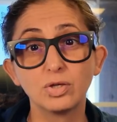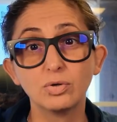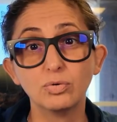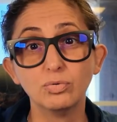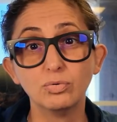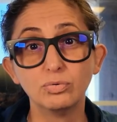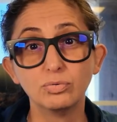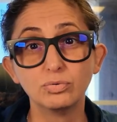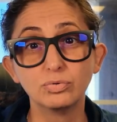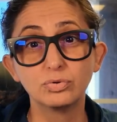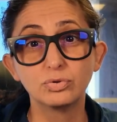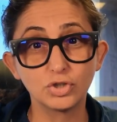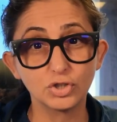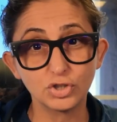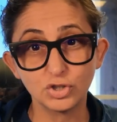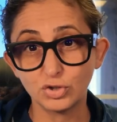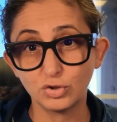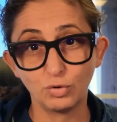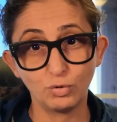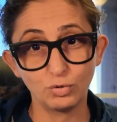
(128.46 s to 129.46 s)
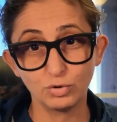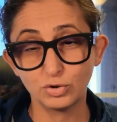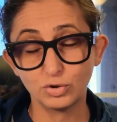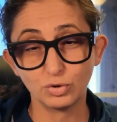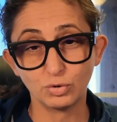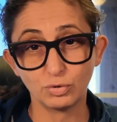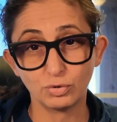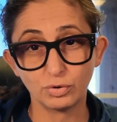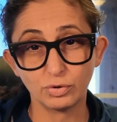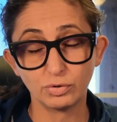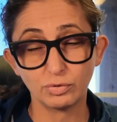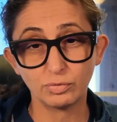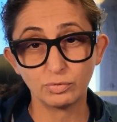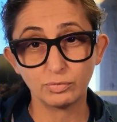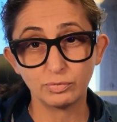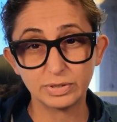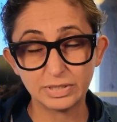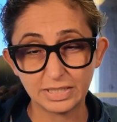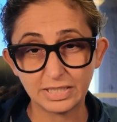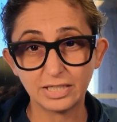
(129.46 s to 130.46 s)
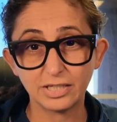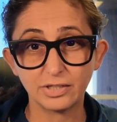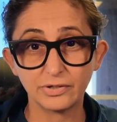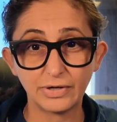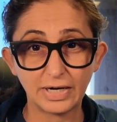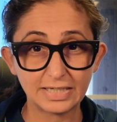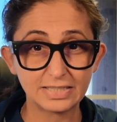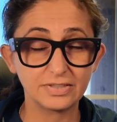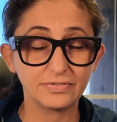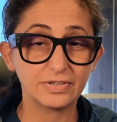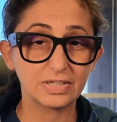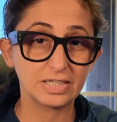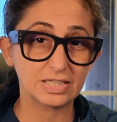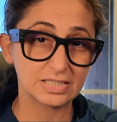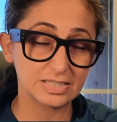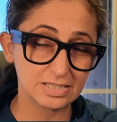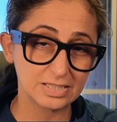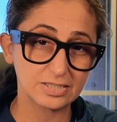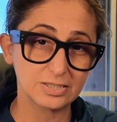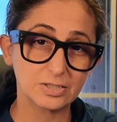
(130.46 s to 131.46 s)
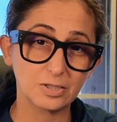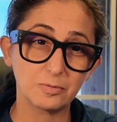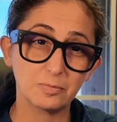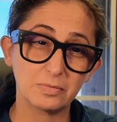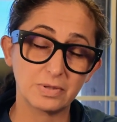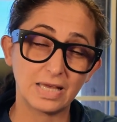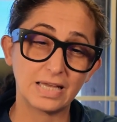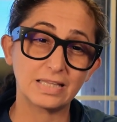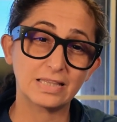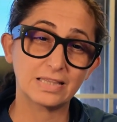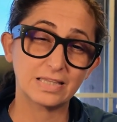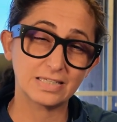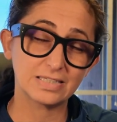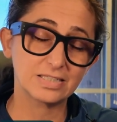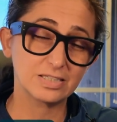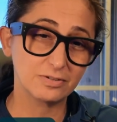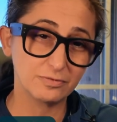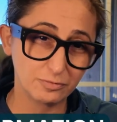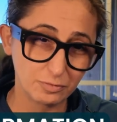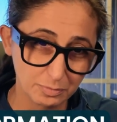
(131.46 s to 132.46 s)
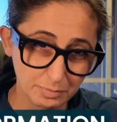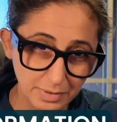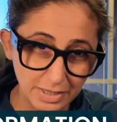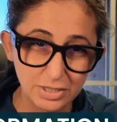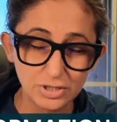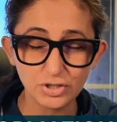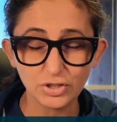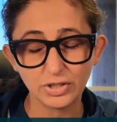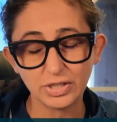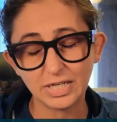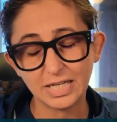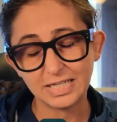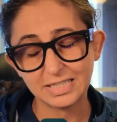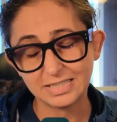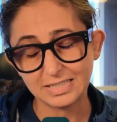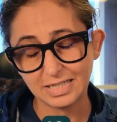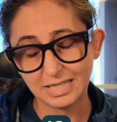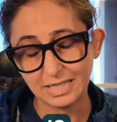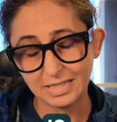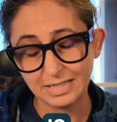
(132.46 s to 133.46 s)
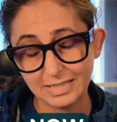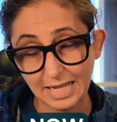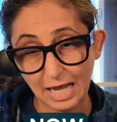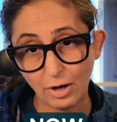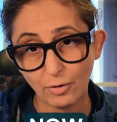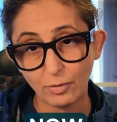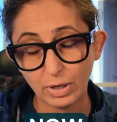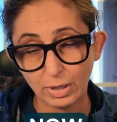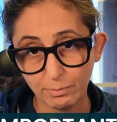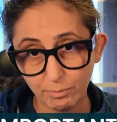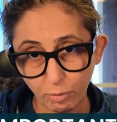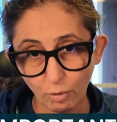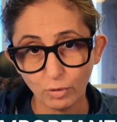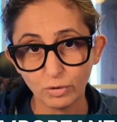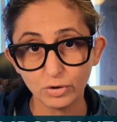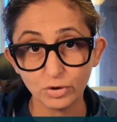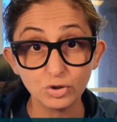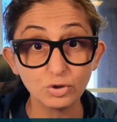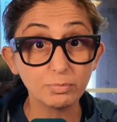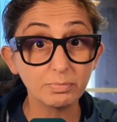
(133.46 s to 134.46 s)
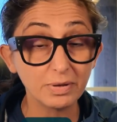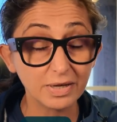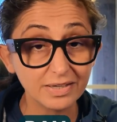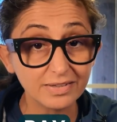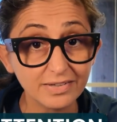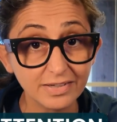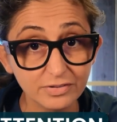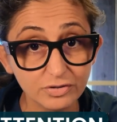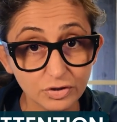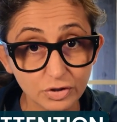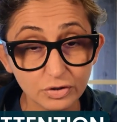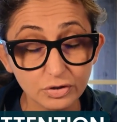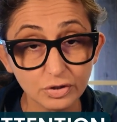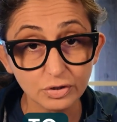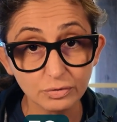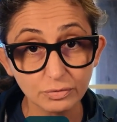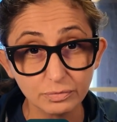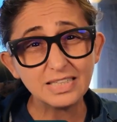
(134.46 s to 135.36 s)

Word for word: You just told your reticular activating system that this information is now important to pay attention to.